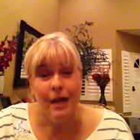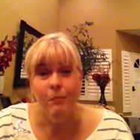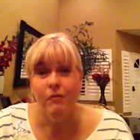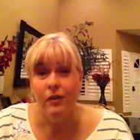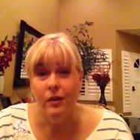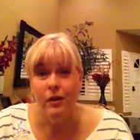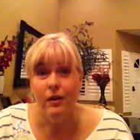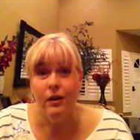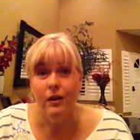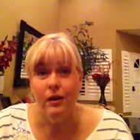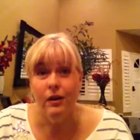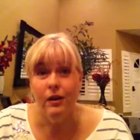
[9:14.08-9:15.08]
I'm feeling
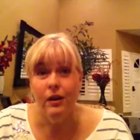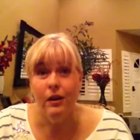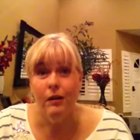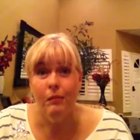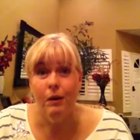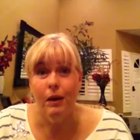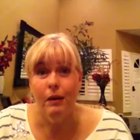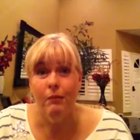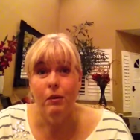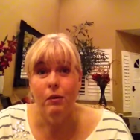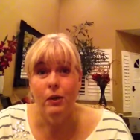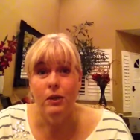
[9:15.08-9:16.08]
good. Um, I'm
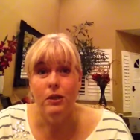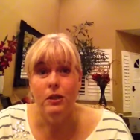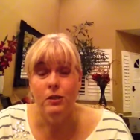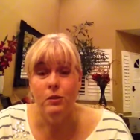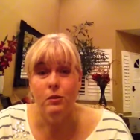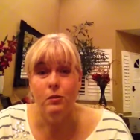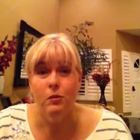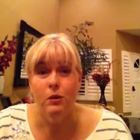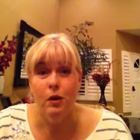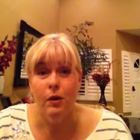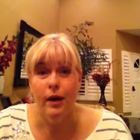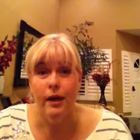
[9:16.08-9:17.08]
going to
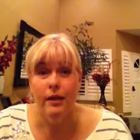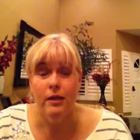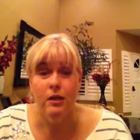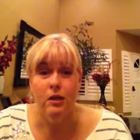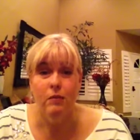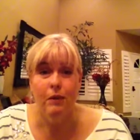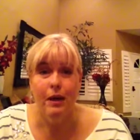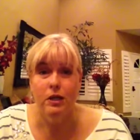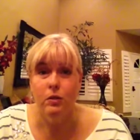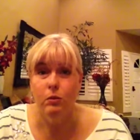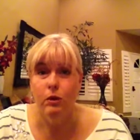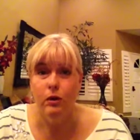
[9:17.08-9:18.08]
go ahead and start back
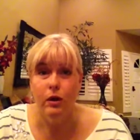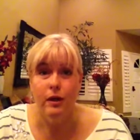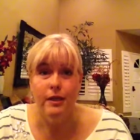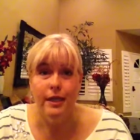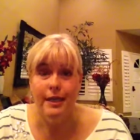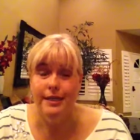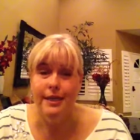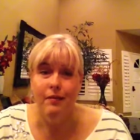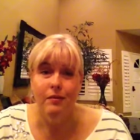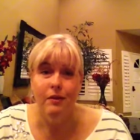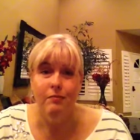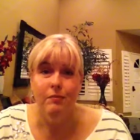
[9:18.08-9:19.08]
to work on day
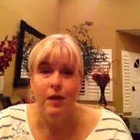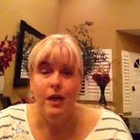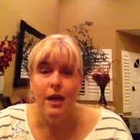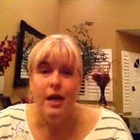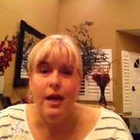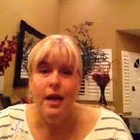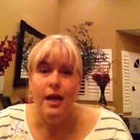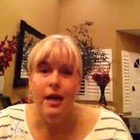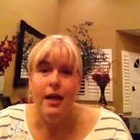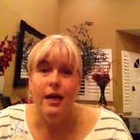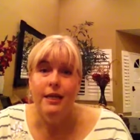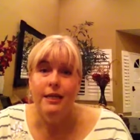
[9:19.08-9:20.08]
seven
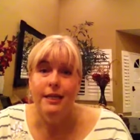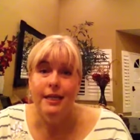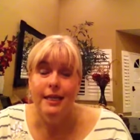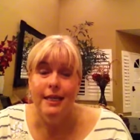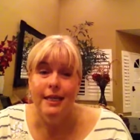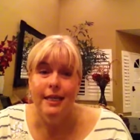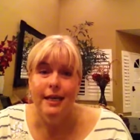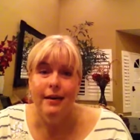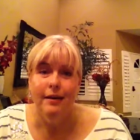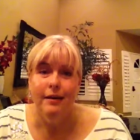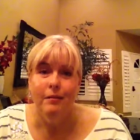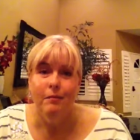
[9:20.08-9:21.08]
and I did.
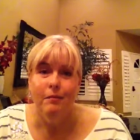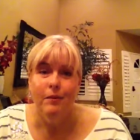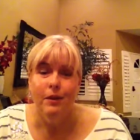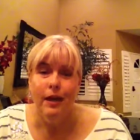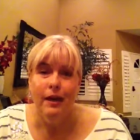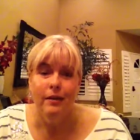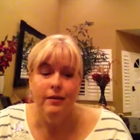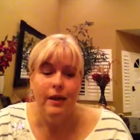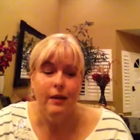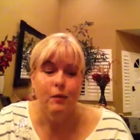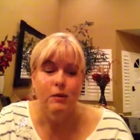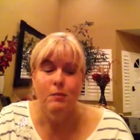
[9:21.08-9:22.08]
Um, that
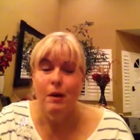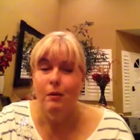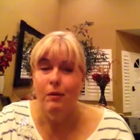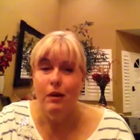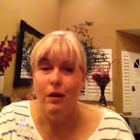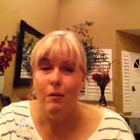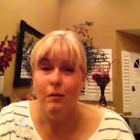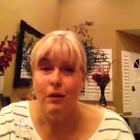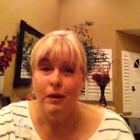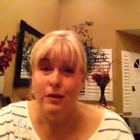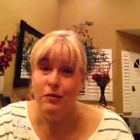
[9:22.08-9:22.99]
day was met with a couple things.